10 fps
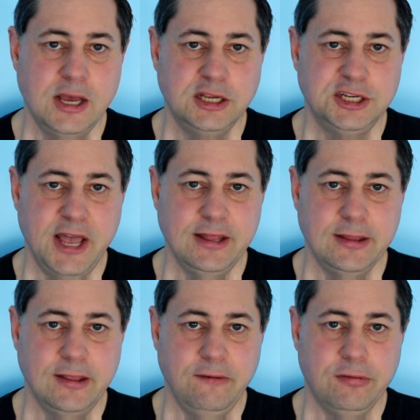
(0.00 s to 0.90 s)
Shelah
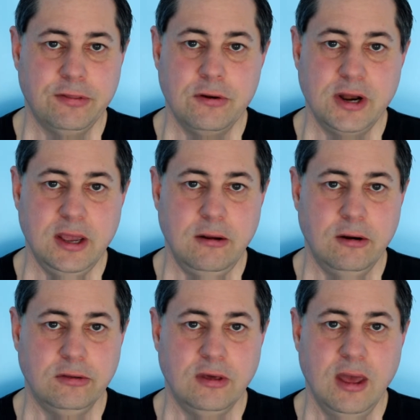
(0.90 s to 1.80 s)
lived 30
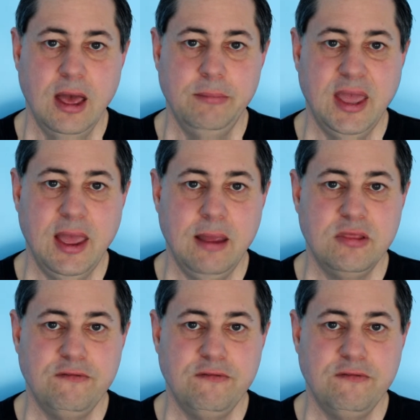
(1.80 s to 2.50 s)
years and became the